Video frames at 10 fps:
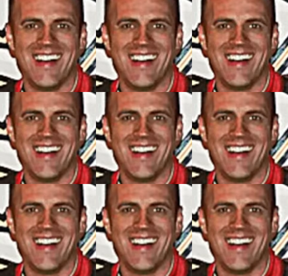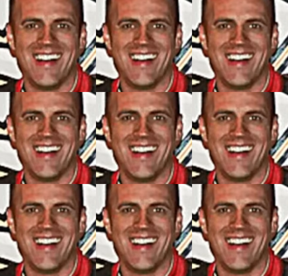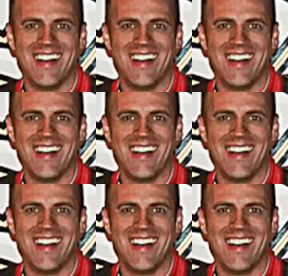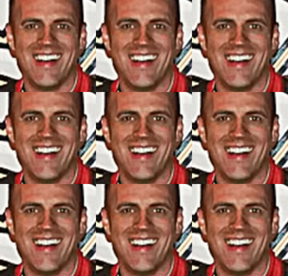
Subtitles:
The person shown says nothing.